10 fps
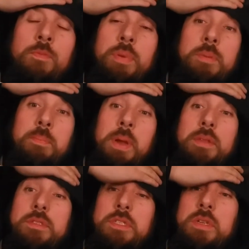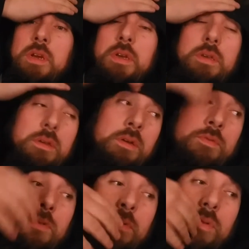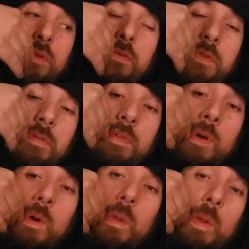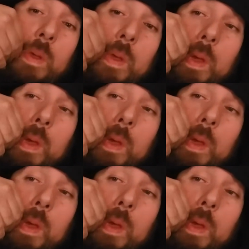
I've been pants today. I've done nothing for the vlog.